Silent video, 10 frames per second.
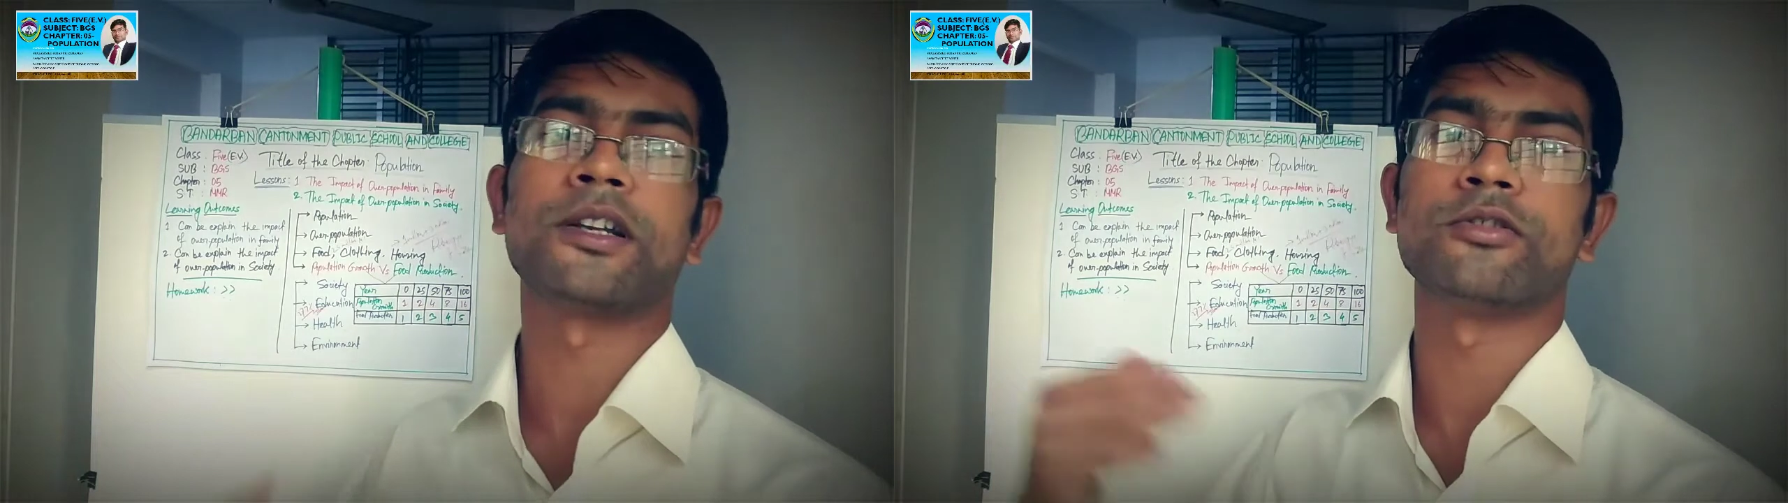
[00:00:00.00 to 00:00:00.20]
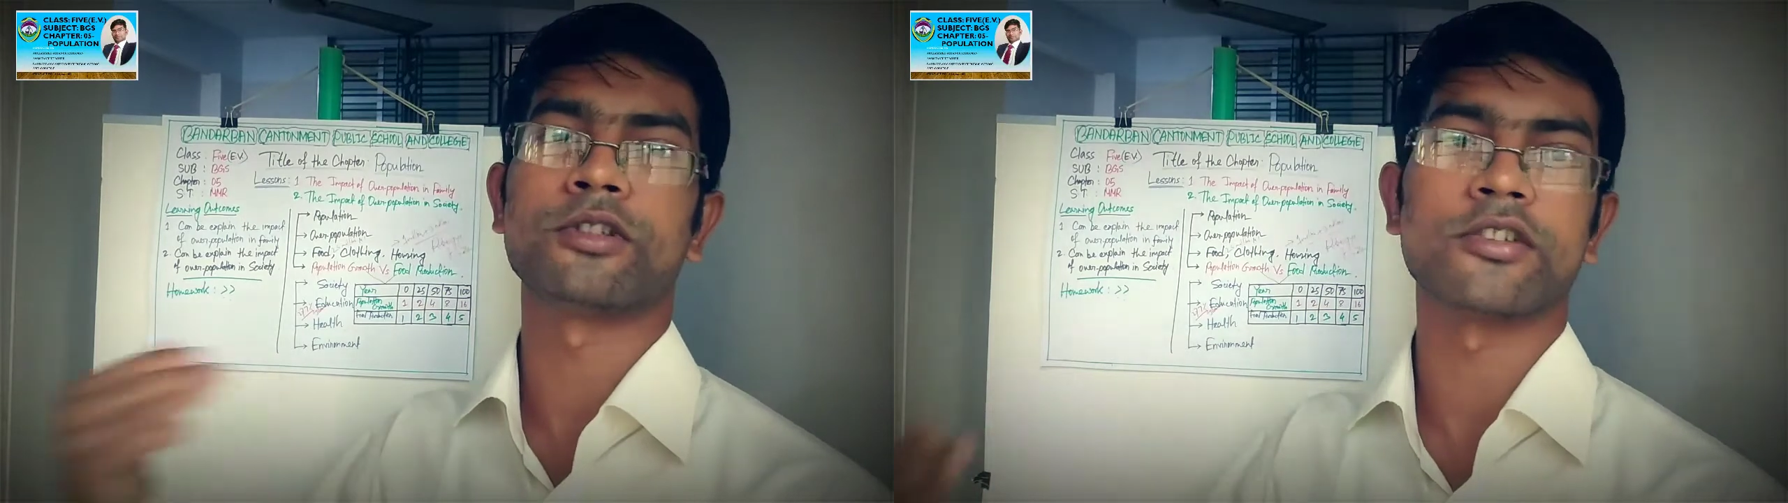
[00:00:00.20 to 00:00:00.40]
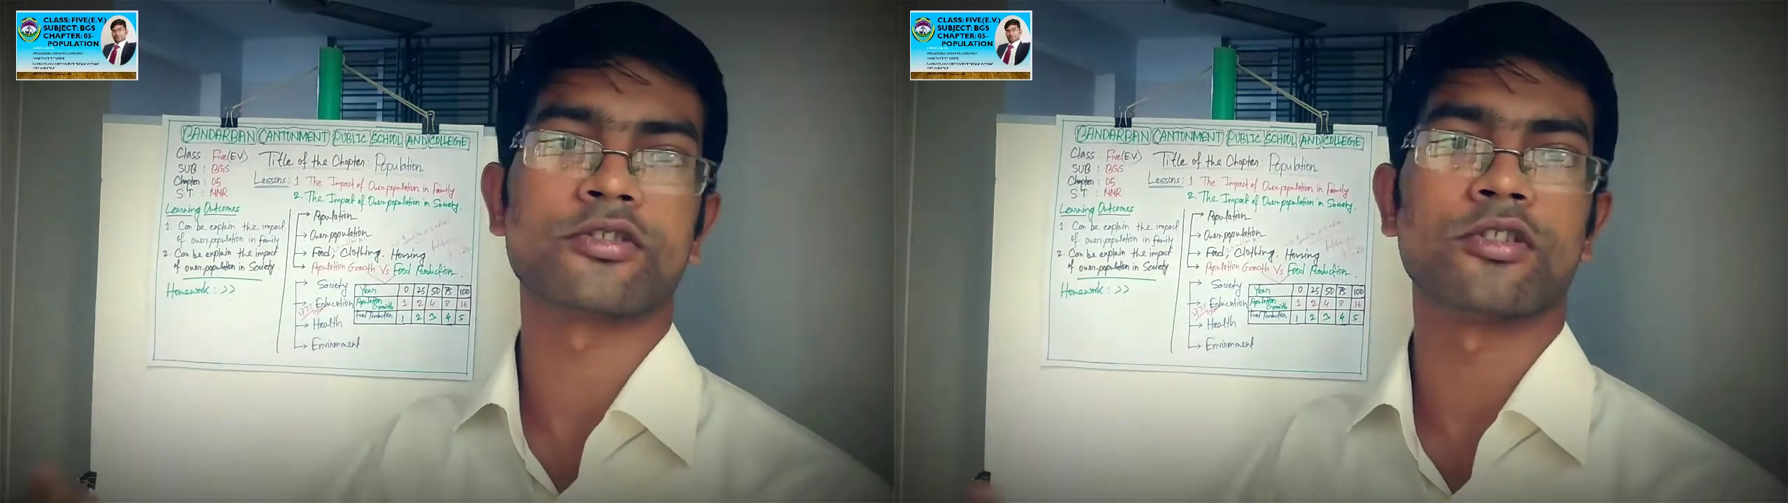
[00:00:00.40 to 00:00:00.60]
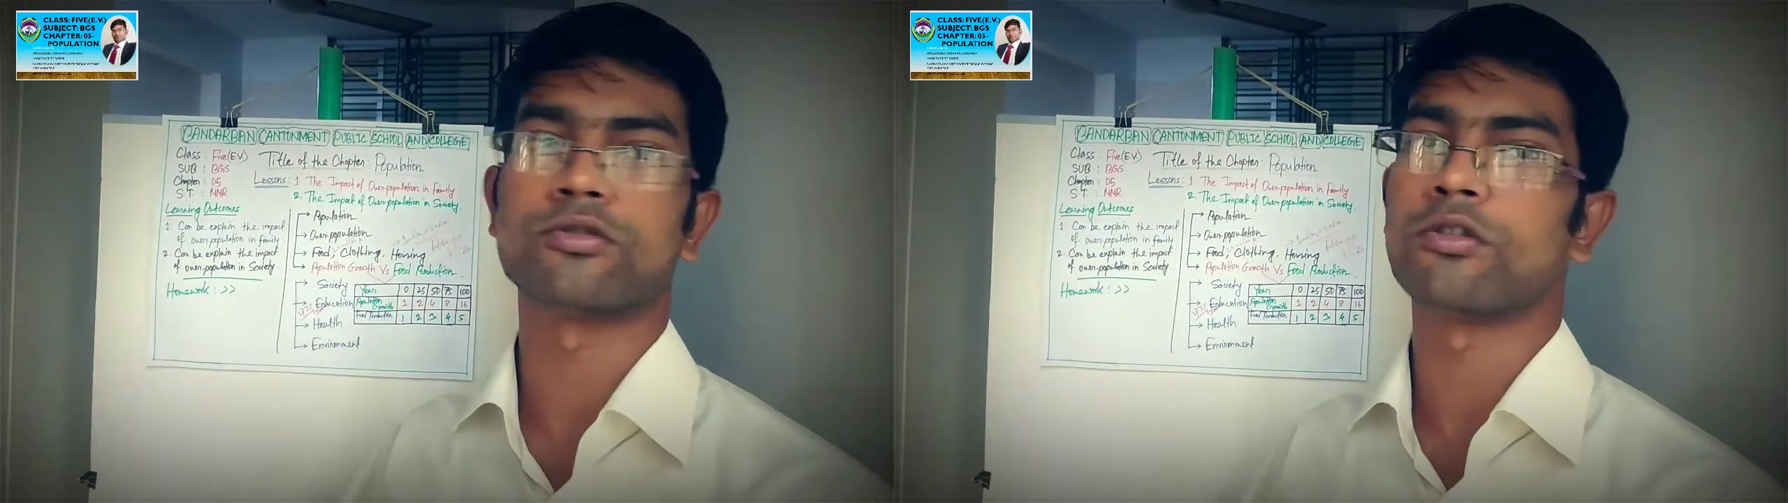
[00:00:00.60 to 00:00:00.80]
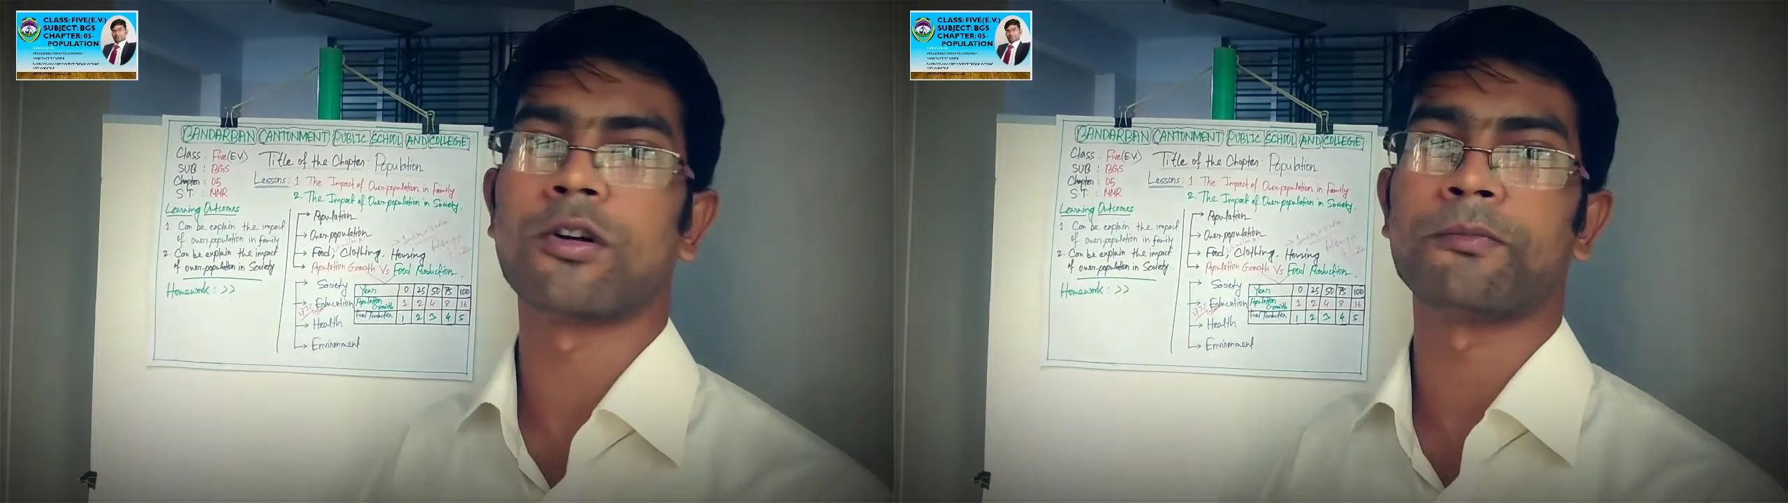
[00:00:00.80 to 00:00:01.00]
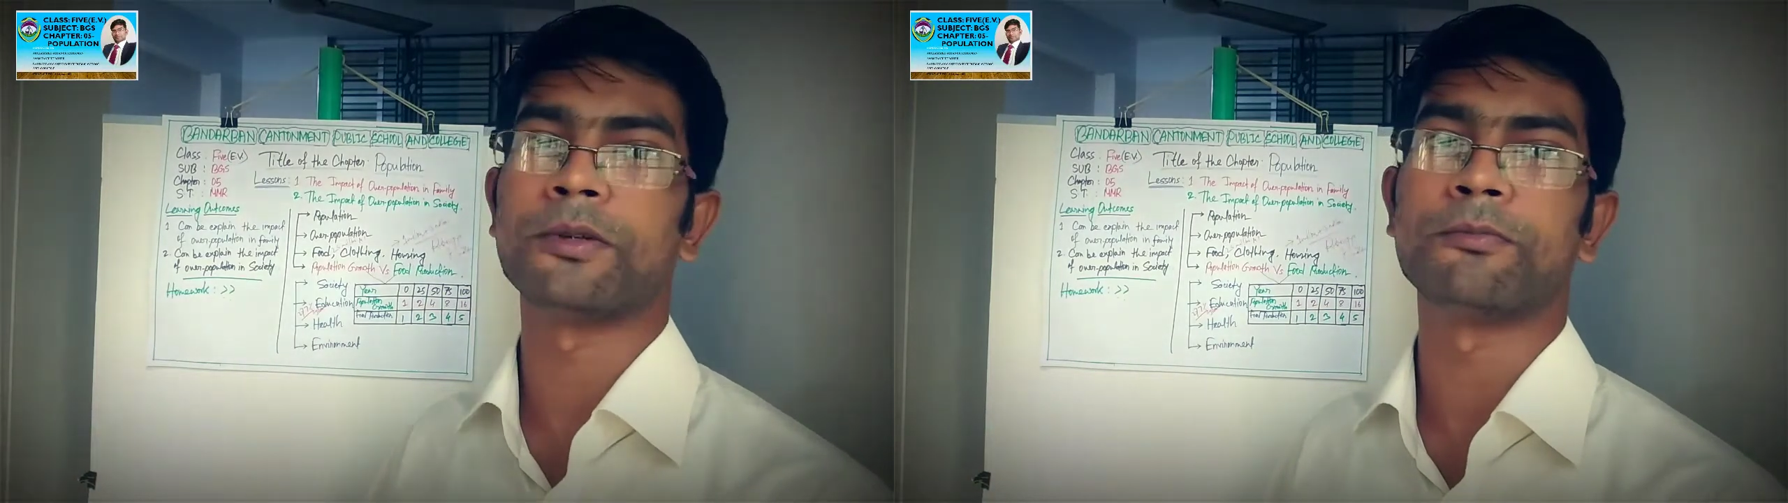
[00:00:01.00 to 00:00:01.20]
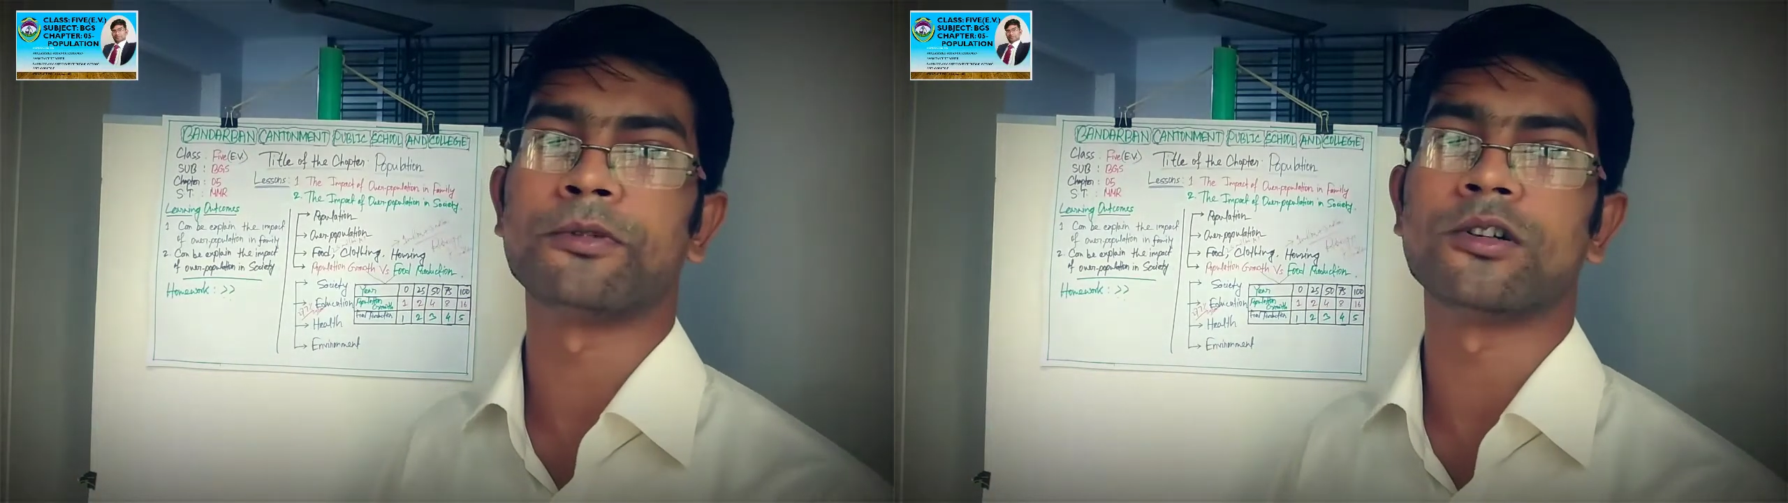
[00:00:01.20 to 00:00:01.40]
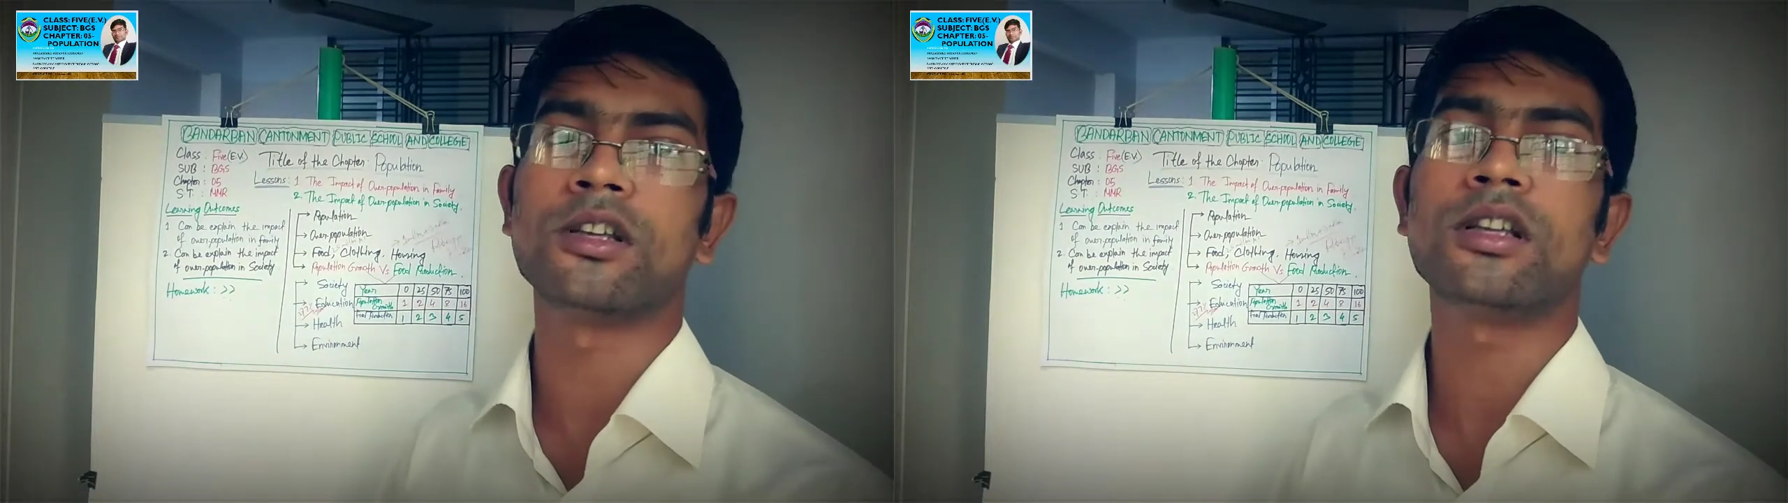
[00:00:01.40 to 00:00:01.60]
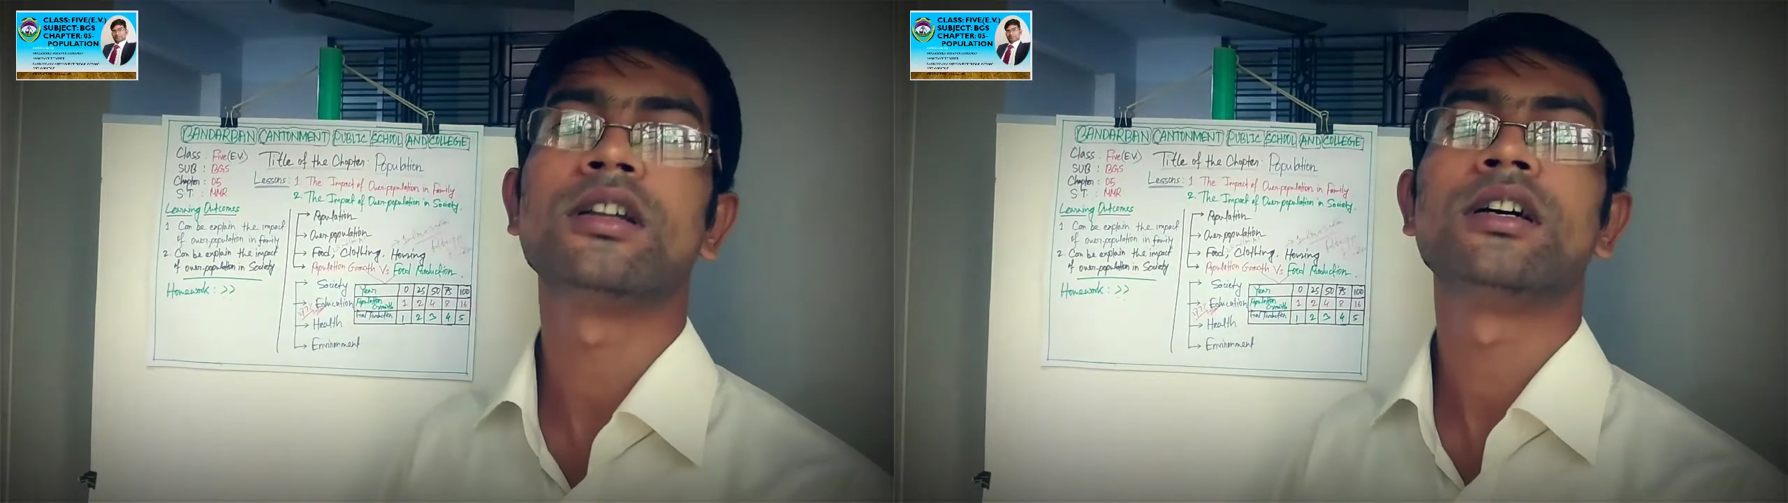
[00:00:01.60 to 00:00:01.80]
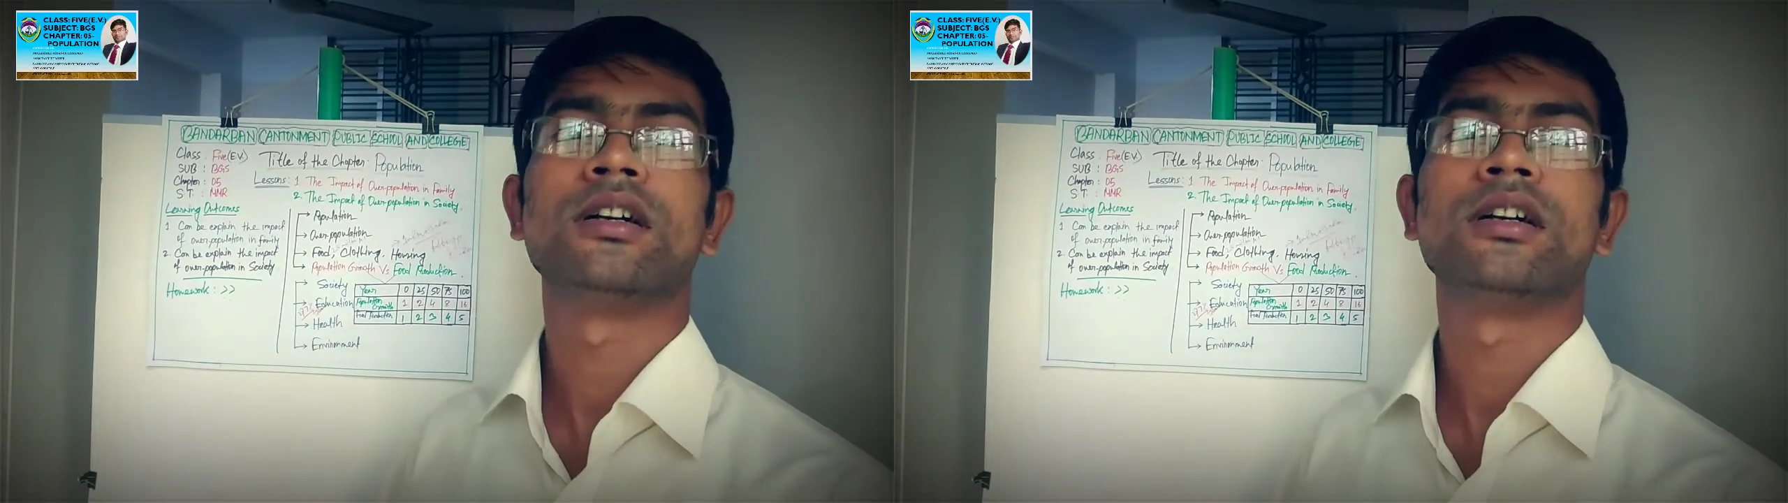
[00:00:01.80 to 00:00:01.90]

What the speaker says: education to our people.